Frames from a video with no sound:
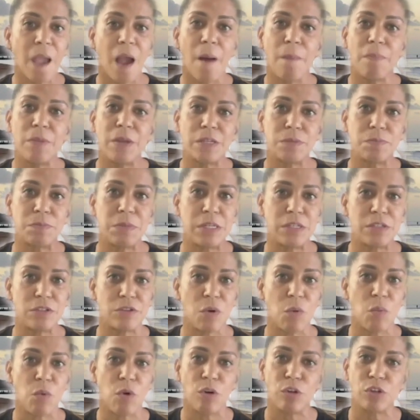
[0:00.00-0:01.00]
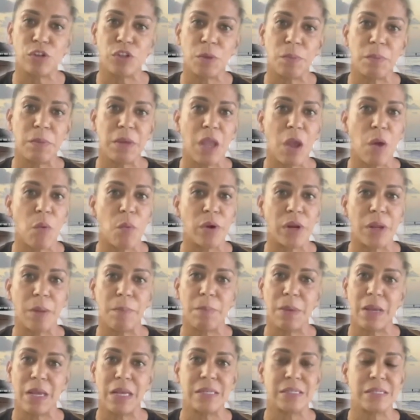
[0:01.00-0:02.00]
This means the world to me, and what it
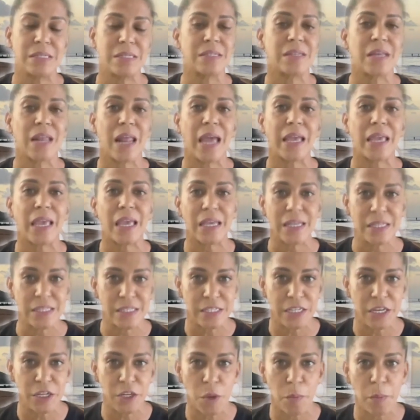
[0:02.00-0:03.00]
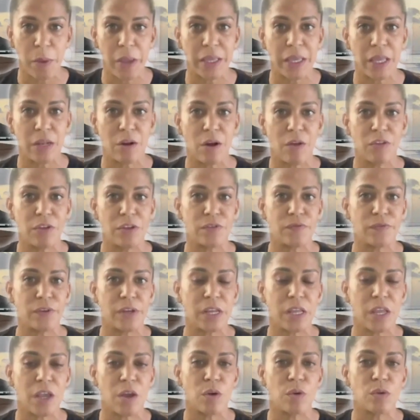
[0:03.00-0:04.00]
means is that I can continue making all these
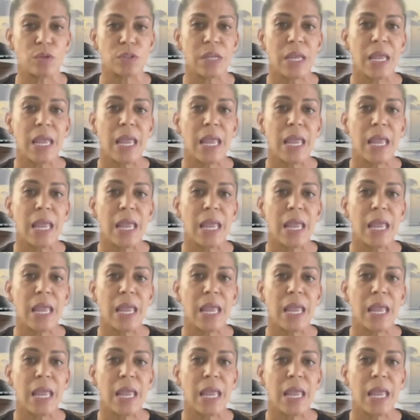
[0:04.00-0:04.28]
videos